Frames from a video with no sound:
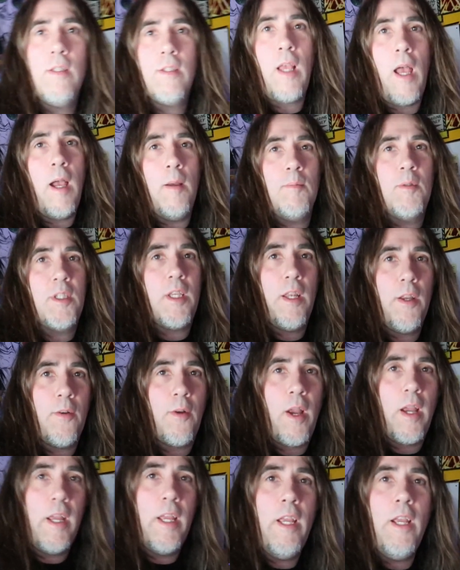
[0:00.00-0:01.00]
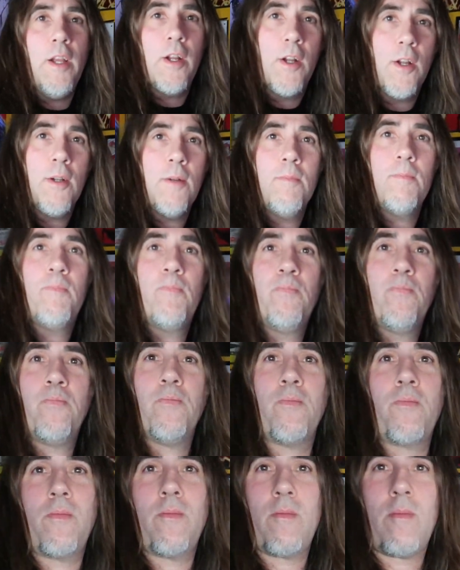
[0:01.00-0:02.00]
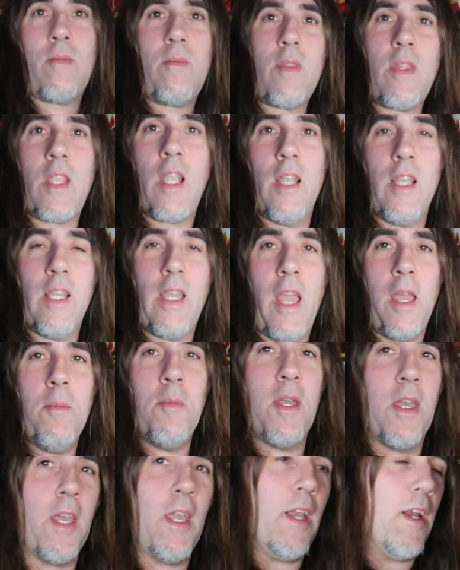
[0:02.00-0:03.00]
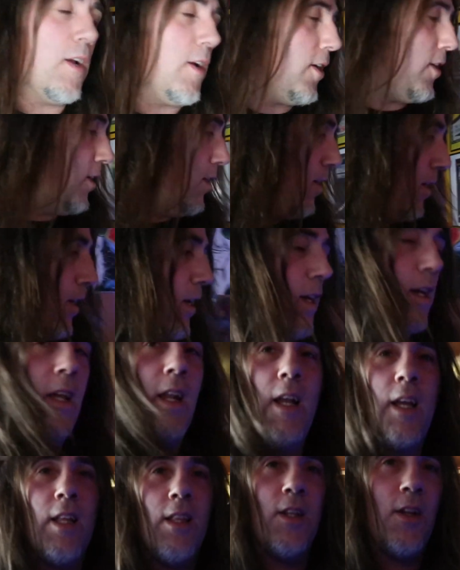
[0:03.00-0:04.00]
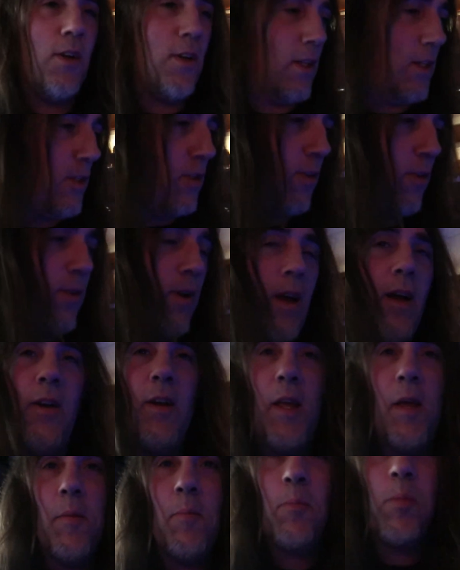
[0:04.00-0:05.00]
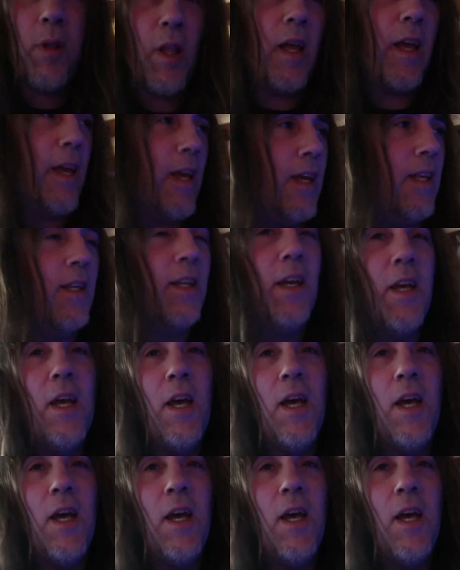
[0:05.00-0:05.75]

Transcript: I'm sitting right here, gaming here, and I can literally turn around and play it.